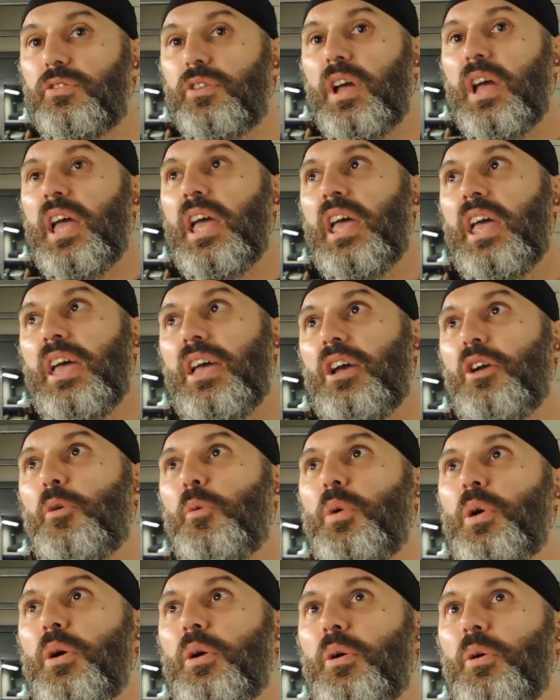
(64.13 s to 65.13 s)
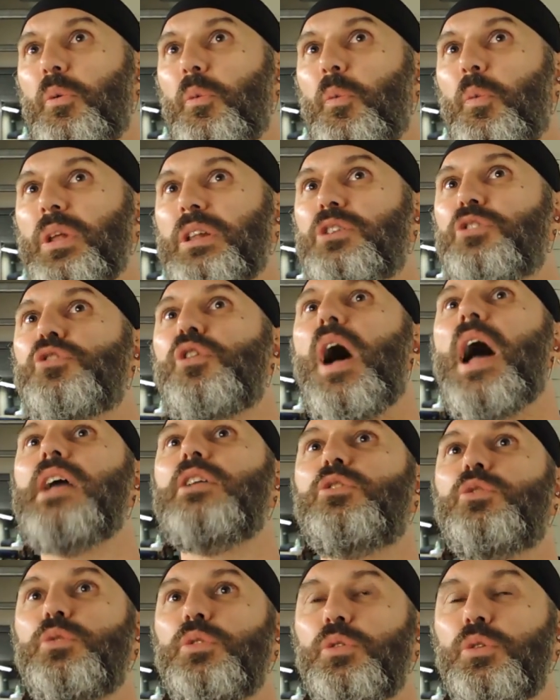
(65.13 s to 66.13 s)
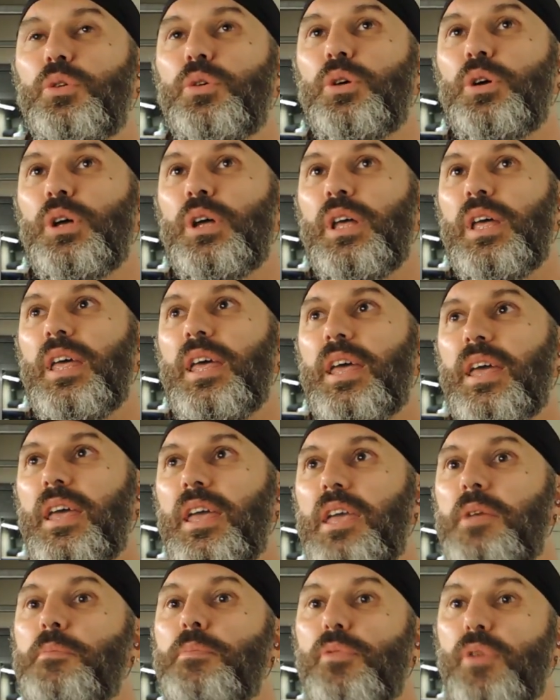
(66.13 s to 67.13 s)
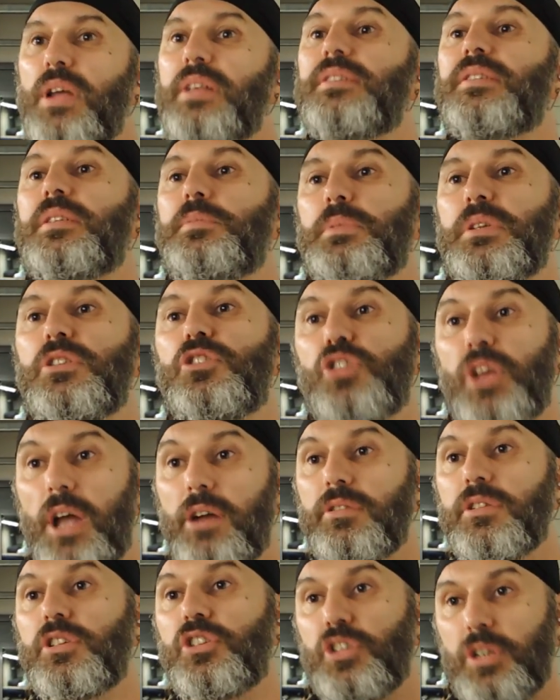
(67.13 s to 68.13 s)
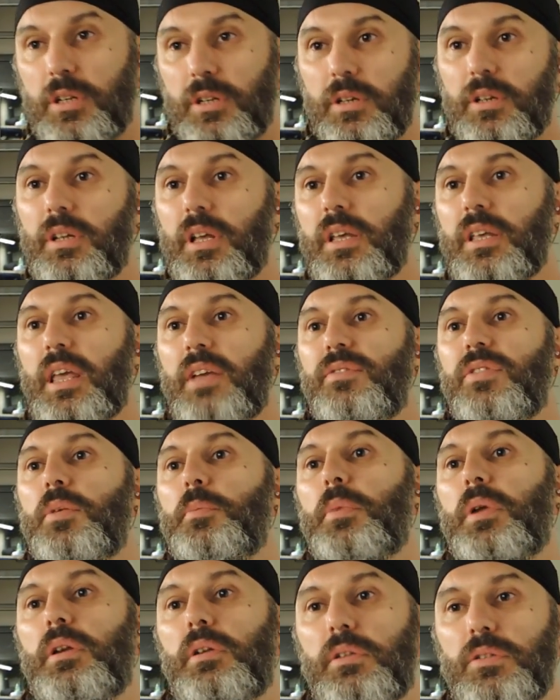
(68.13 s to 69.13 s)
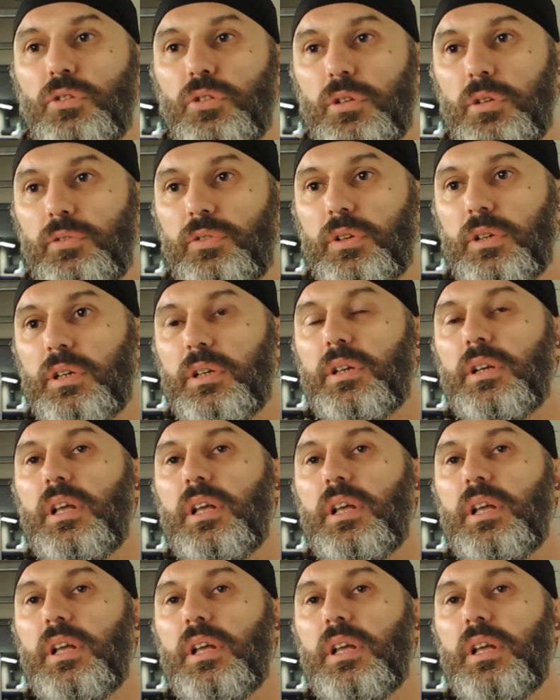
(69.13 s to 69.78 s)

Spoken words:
of, we try to embrace them and cherish and give them a sort of